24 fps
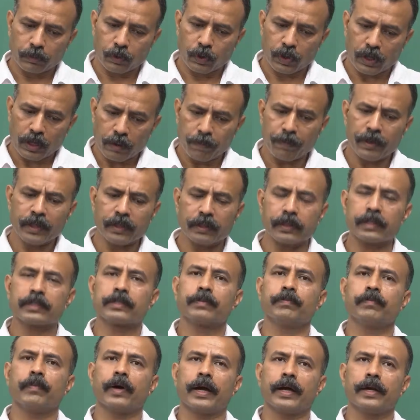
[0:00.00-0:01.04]
keeping this
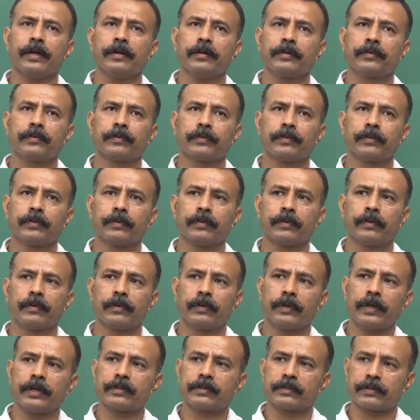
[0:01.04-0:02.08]
in mind,
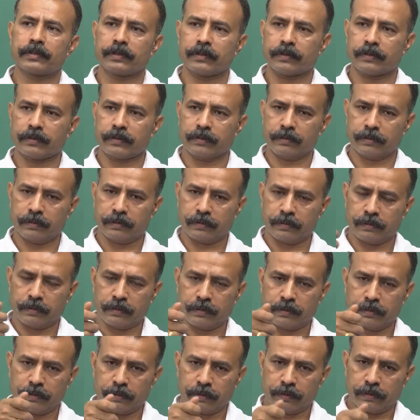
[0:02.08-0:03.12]
let us
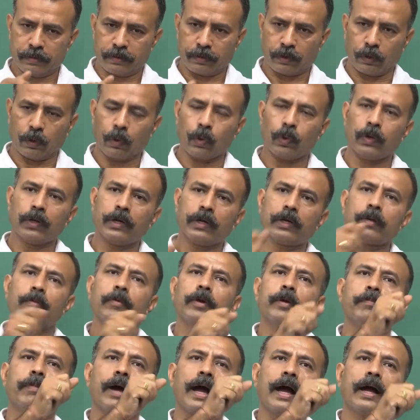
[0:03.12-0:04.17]
go a little
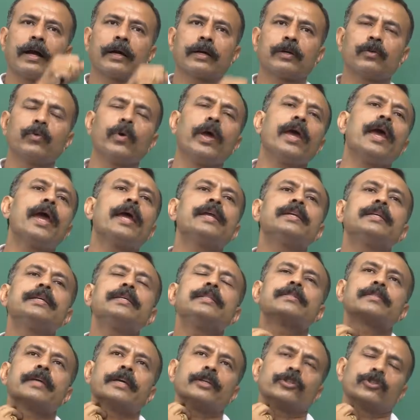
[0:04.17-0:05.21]
bit back to
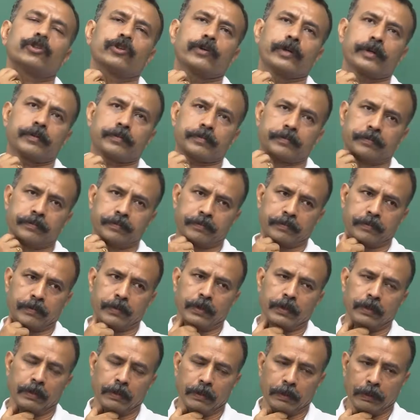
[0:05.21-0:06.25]
18th century,
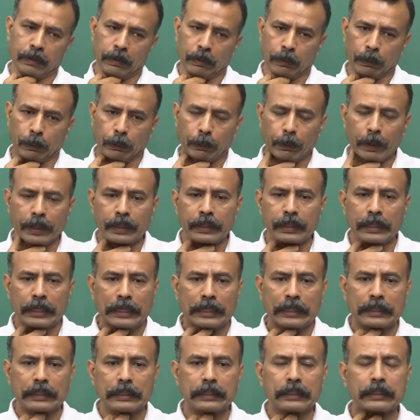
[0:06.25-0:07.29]
when
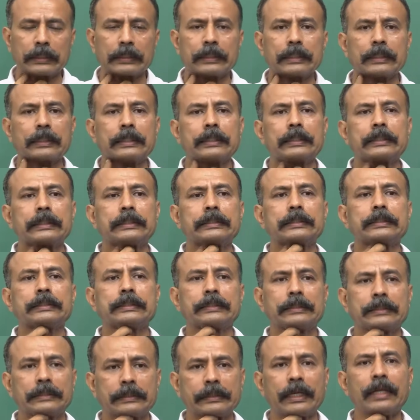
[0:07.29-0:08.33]
the
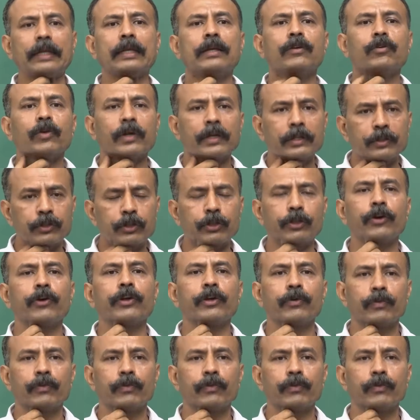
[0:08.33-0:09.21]
cellular theory